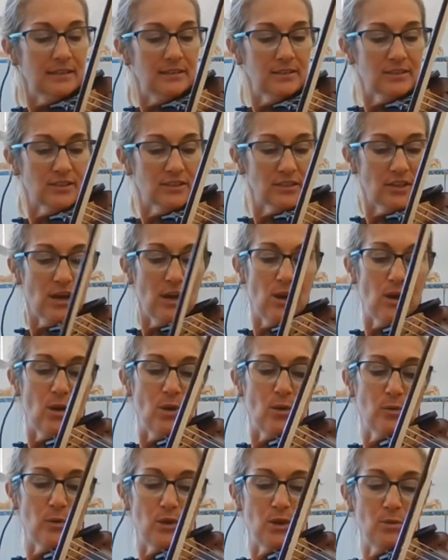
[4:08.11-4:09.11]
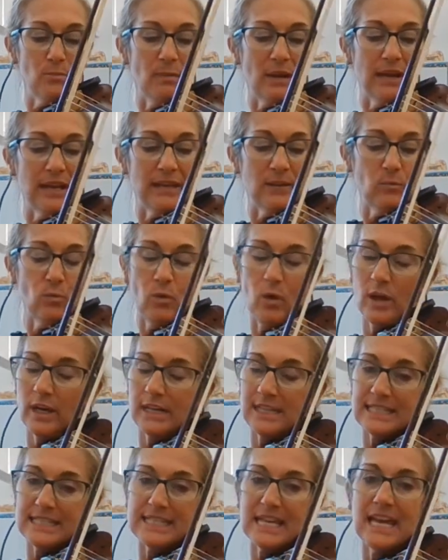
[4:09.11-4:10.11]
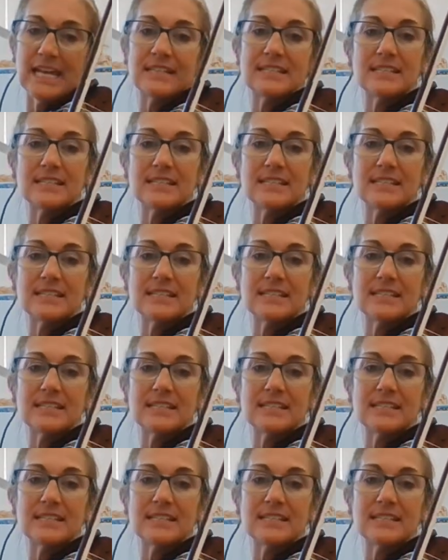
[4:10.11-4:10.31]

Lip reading: so you might want to say